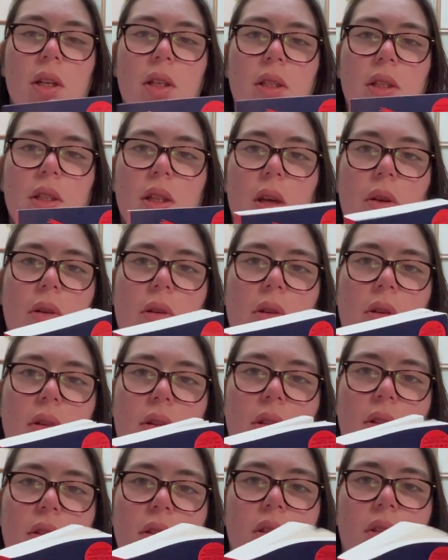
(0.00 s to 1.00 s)
So I've got
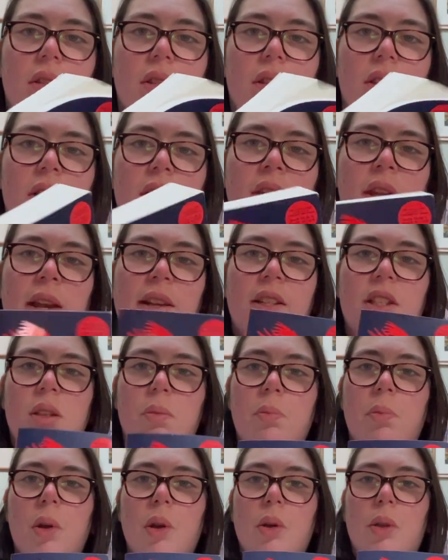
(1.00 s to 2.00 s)
the next
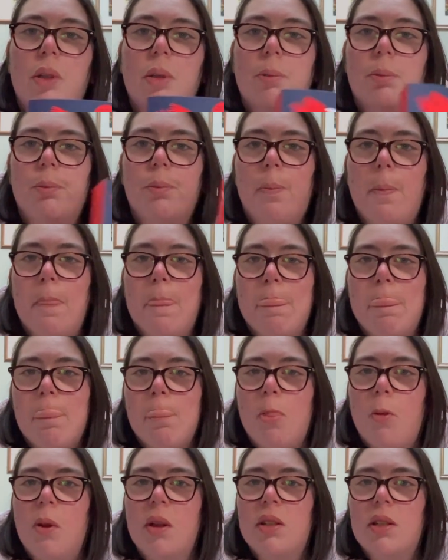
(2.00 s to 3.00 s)
book,
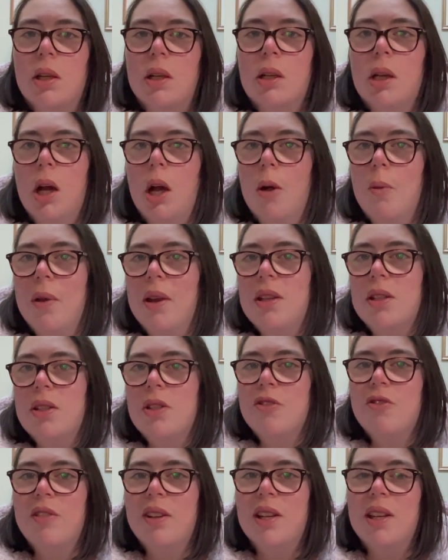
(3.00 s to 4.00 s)
which I can't wait
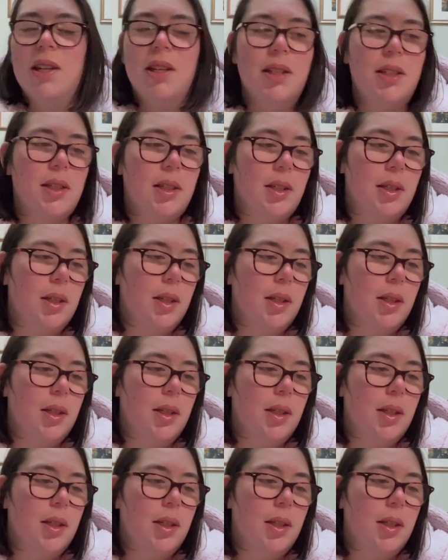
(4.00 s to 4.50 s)
to read.